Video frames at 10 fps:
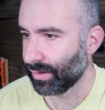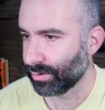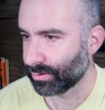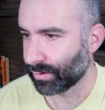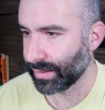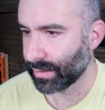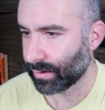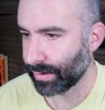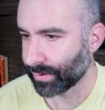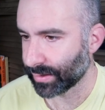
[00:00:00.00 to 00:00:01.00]
So right now
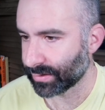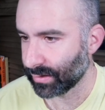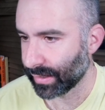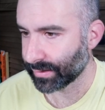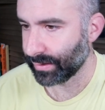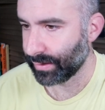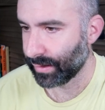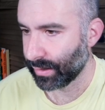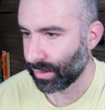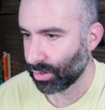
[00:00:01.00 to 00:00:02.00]
I've got selected
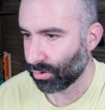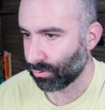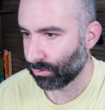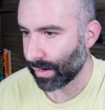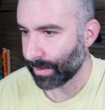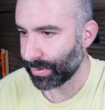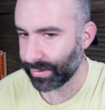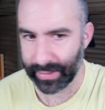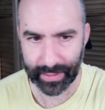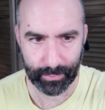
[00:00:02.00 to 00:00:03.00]

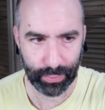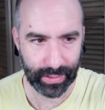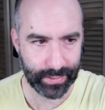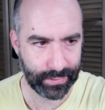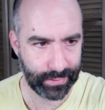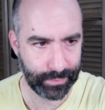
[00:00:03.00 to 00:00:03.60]
Rapid and Blitz,